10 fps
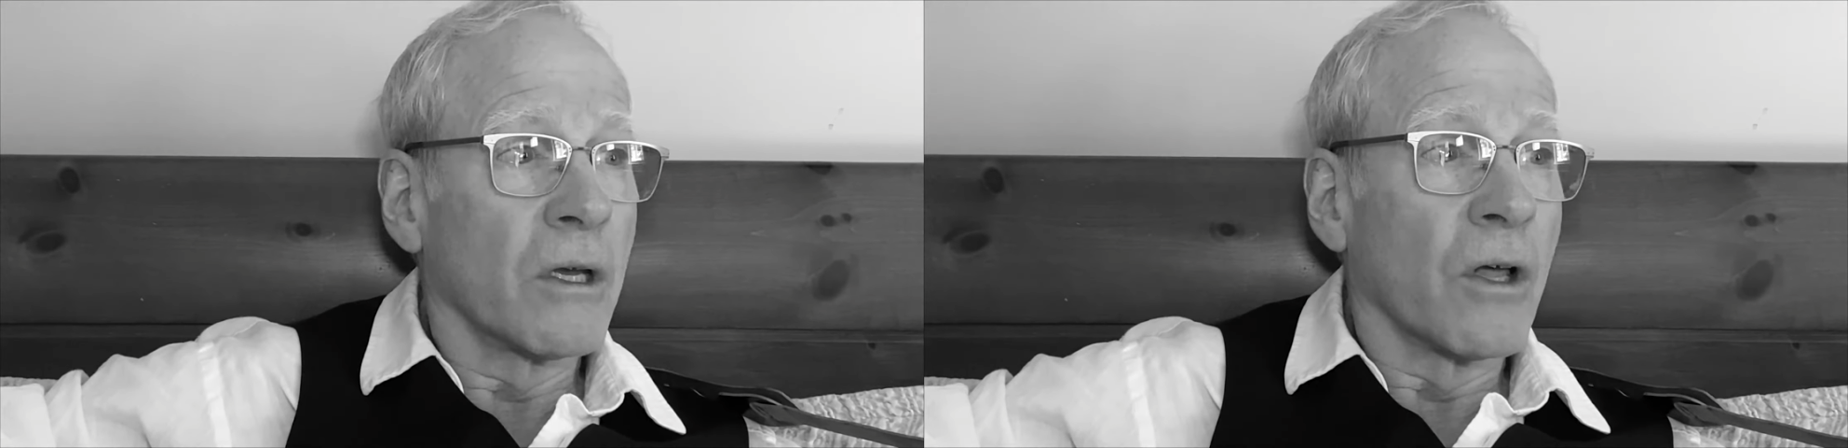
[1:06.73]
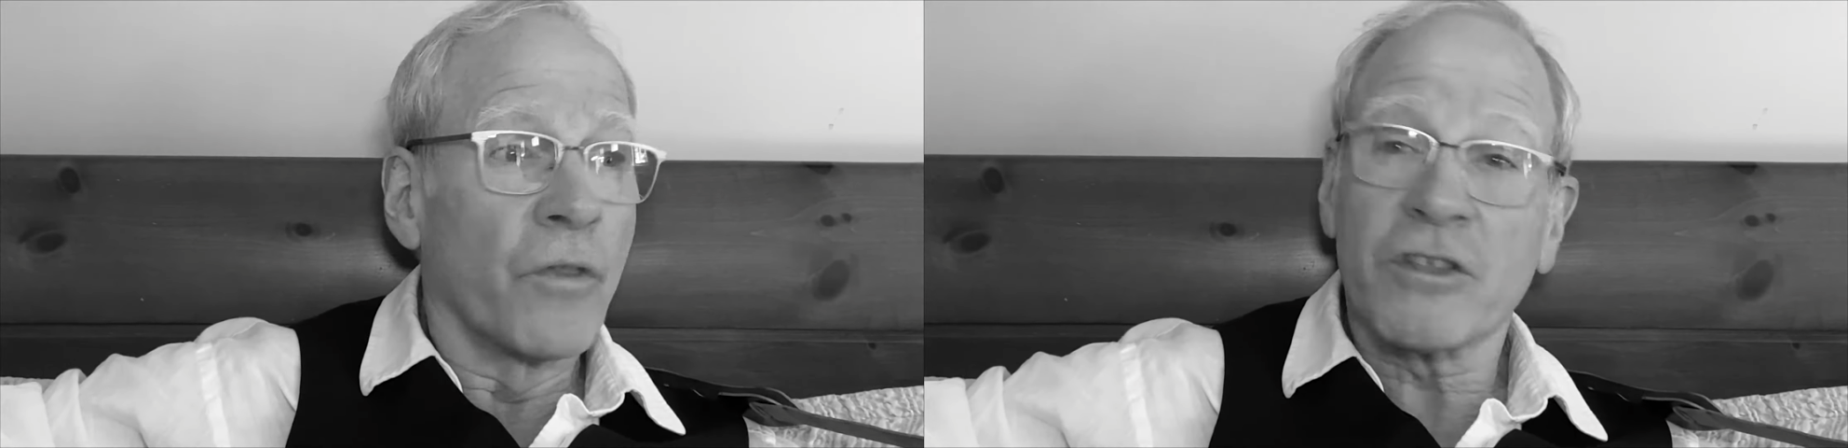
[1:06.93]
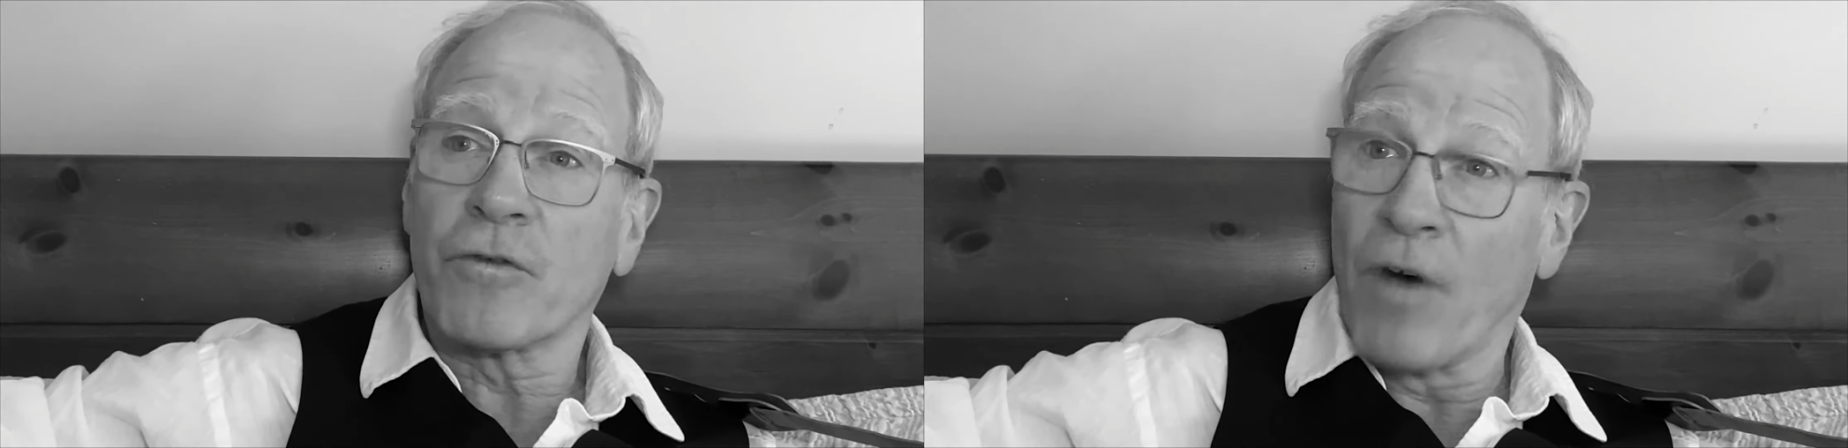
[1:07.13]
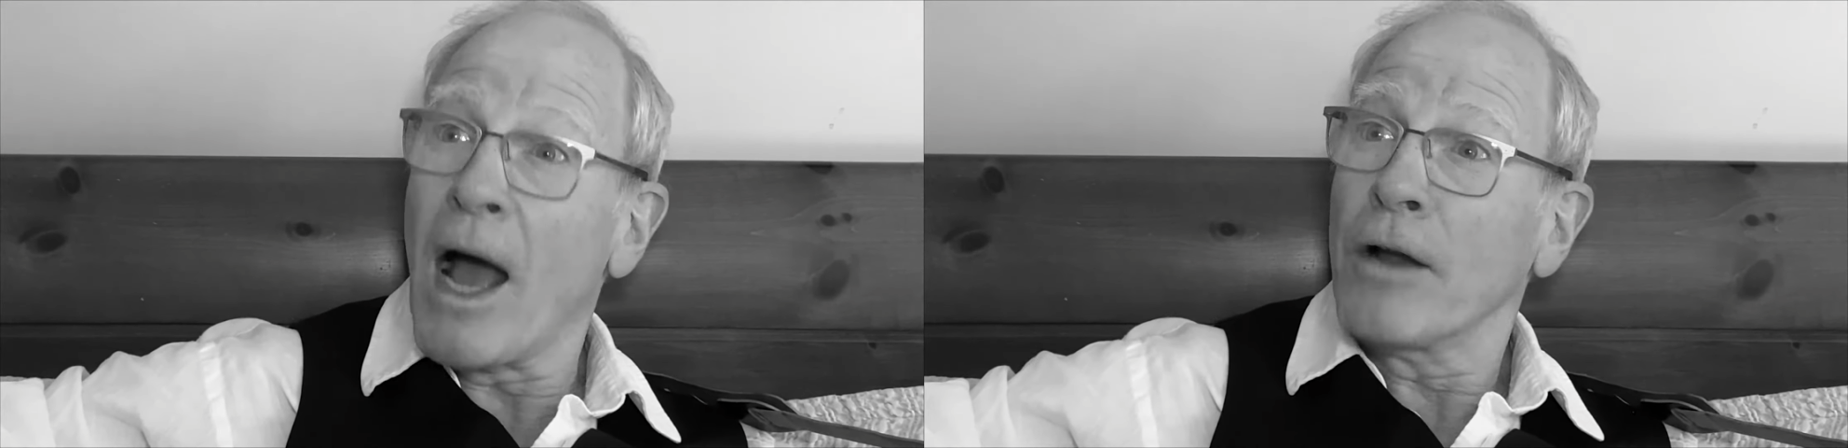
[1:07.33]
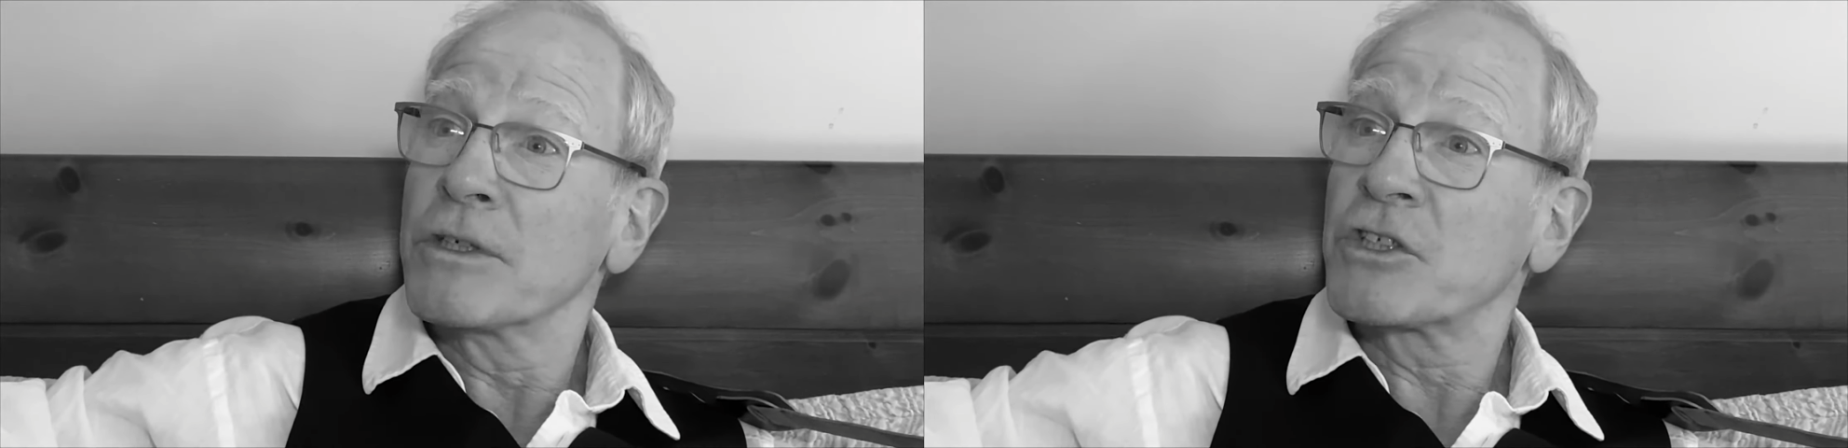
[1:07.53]
this
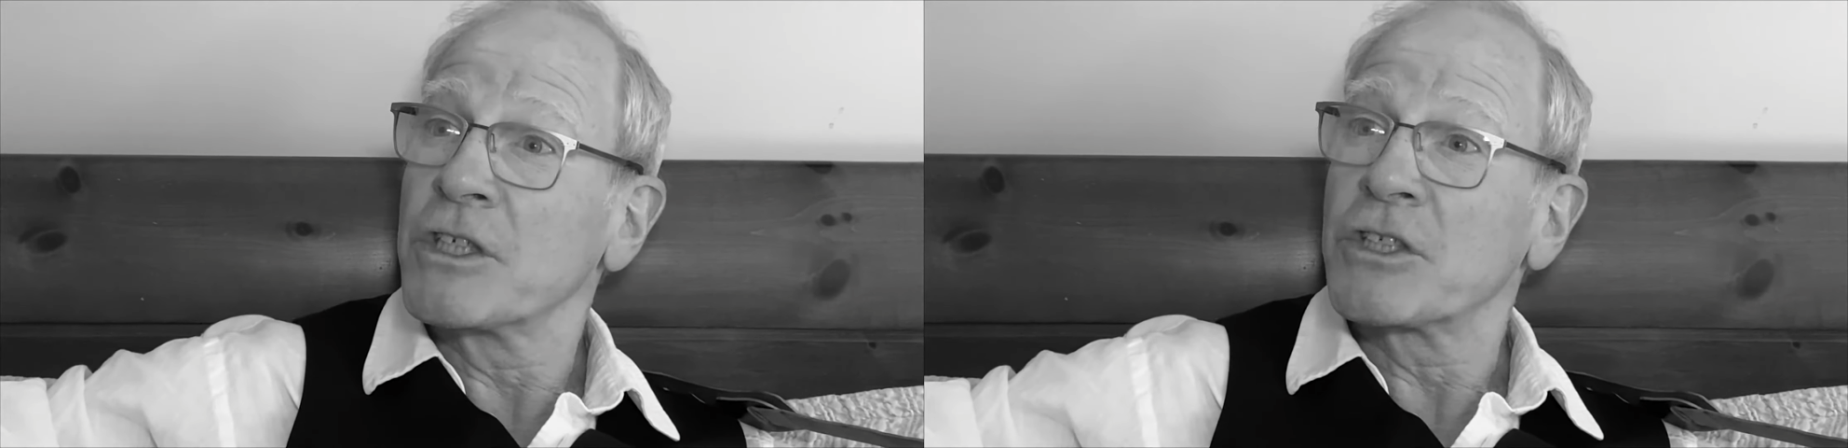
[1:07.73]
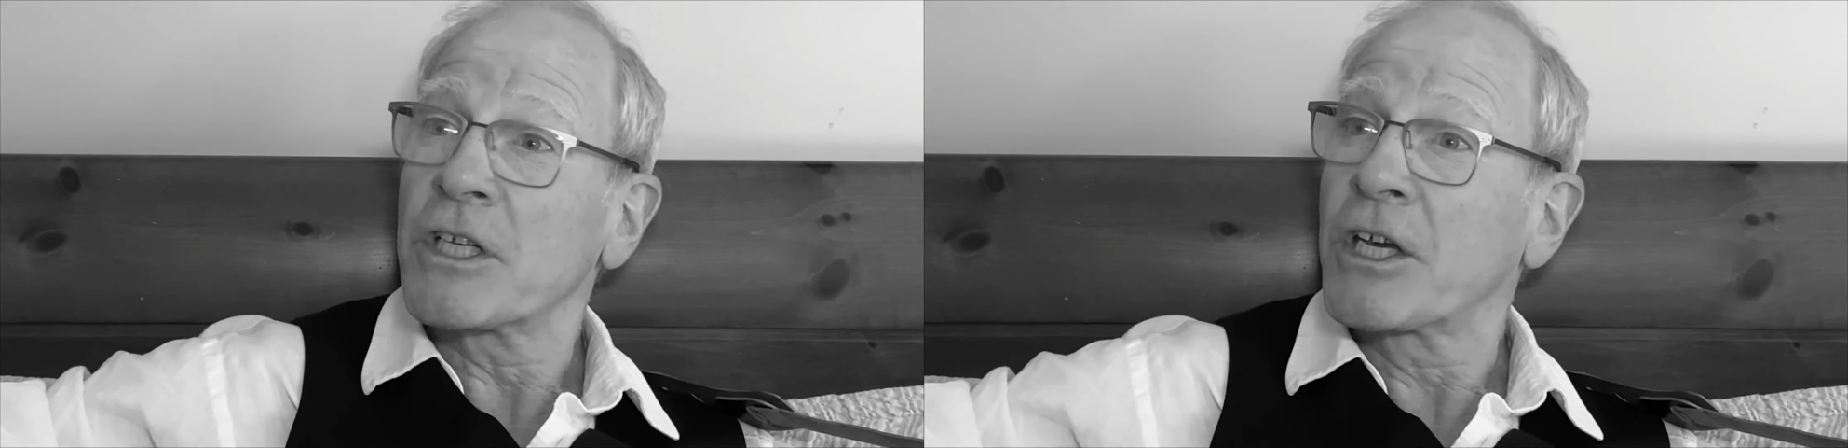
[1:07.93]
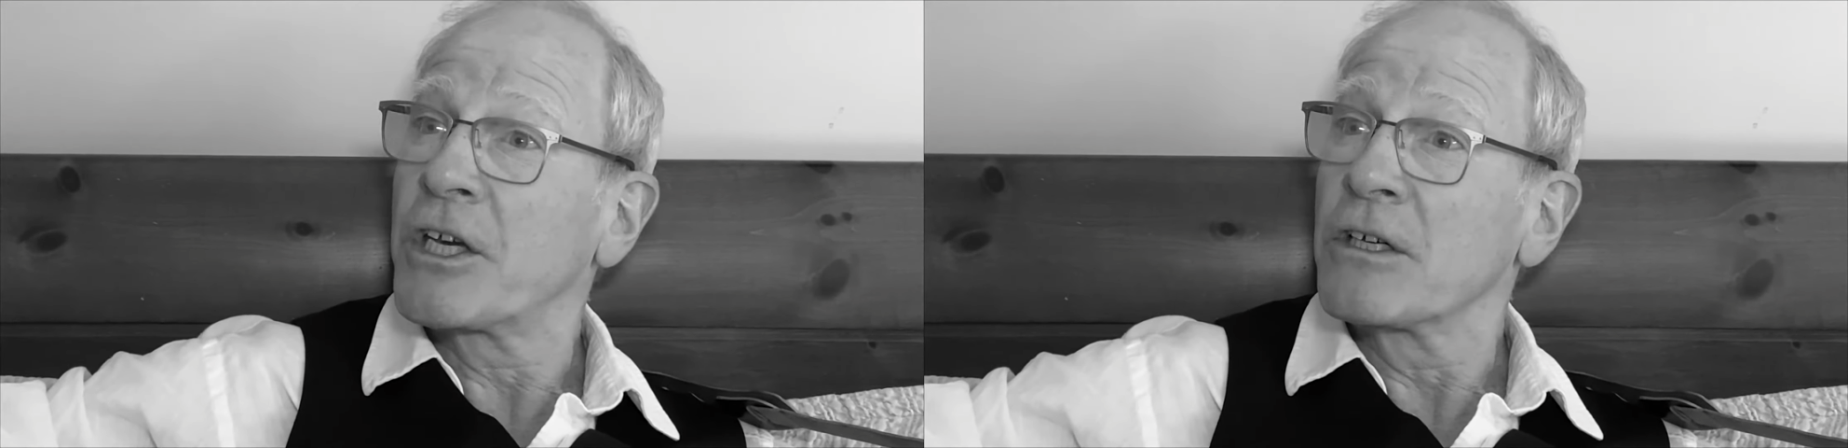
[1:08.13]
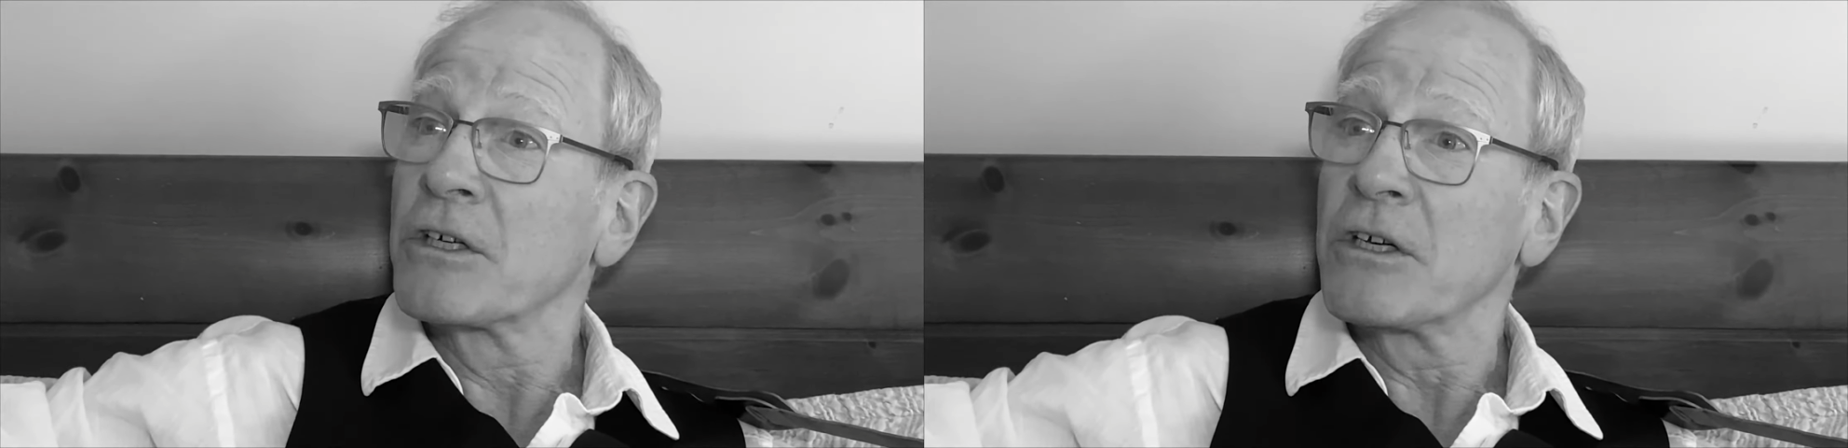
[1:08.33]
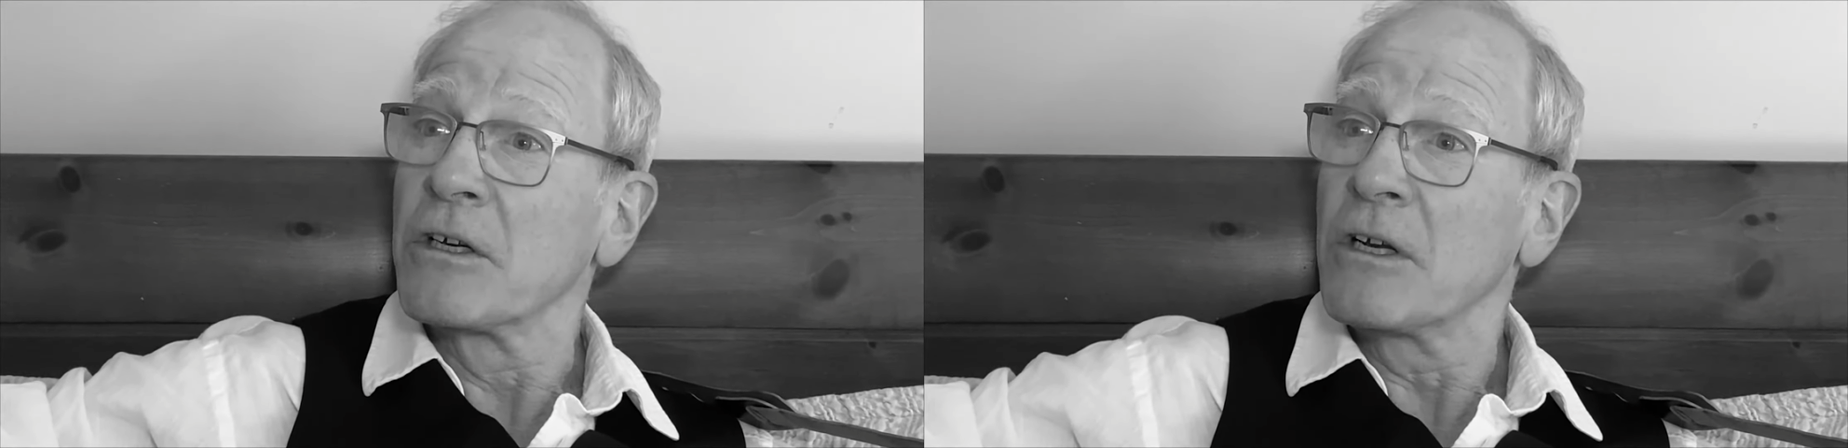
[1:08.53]
virus is a
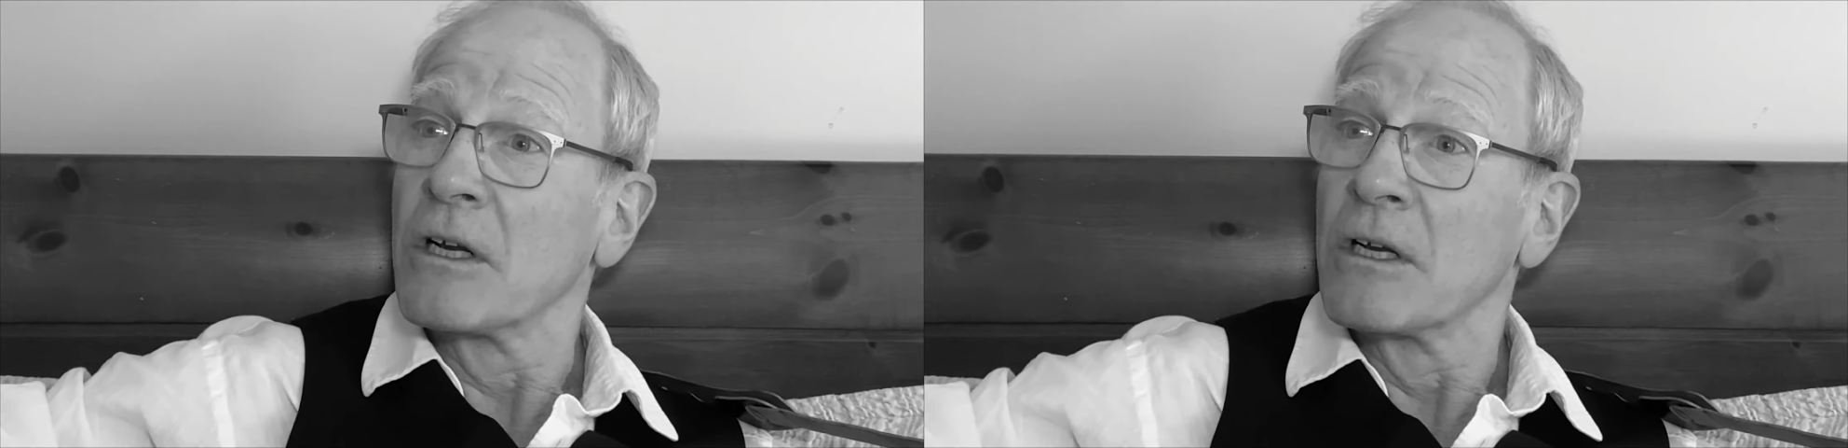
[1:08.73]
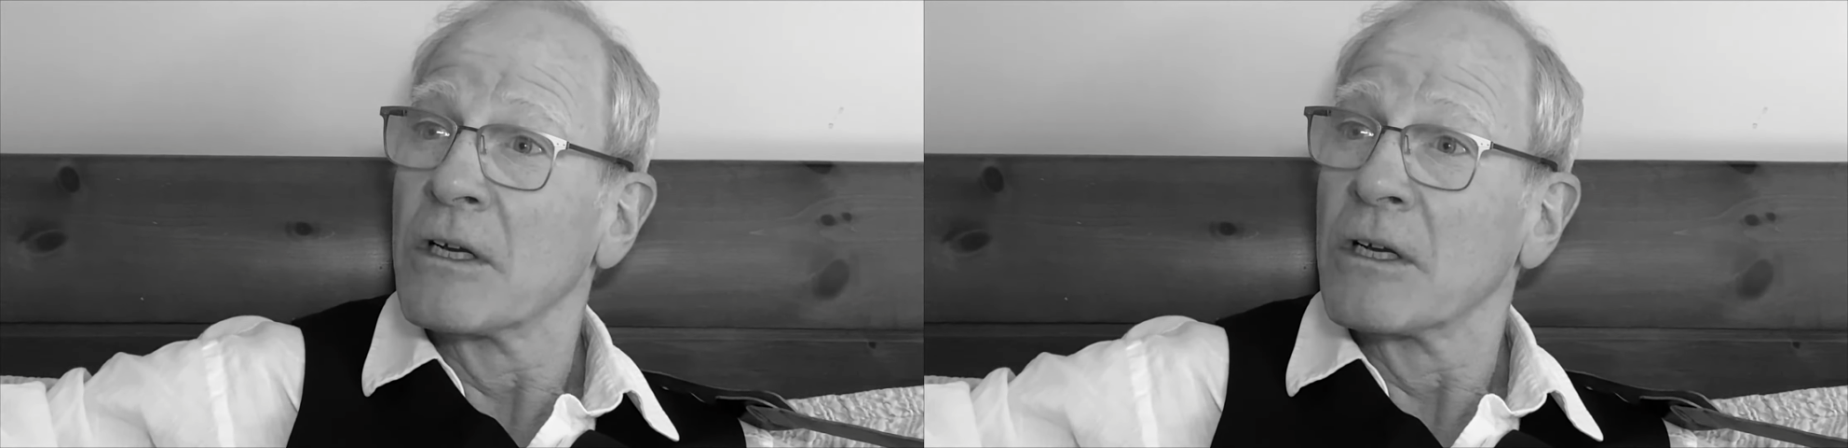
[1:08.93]
killer?